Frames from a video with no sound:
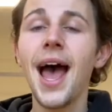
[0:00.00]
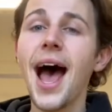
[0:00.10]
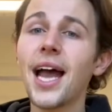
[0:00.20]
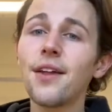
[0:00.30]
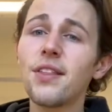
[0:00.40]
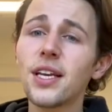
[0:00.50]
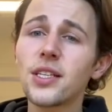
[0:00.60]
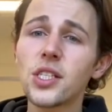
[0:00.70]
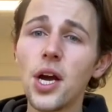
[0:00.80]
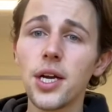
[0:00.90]
and if they can
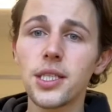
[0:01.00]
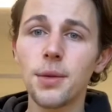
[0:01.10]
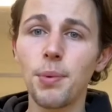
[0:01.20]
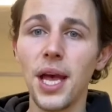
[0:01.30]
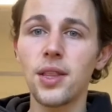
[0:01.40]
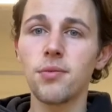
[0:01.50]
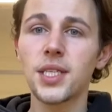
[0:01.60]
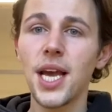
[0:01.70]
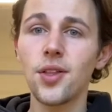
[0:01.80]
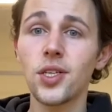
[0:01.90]
start to blend them
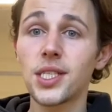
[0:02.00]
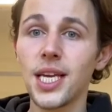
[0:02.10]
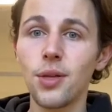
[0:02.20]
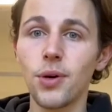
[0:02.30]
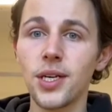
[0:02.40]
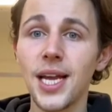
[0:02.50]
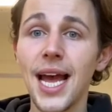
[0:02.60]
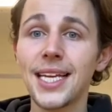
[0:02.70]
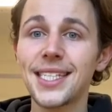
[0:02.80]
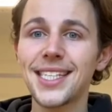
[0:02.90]
together to say the word
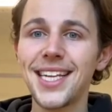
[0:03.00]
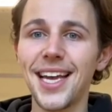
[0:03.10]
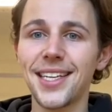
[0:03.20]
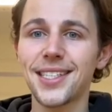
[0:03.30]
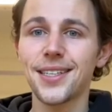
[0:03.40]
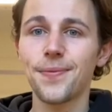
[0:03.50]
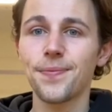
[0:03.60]
sit.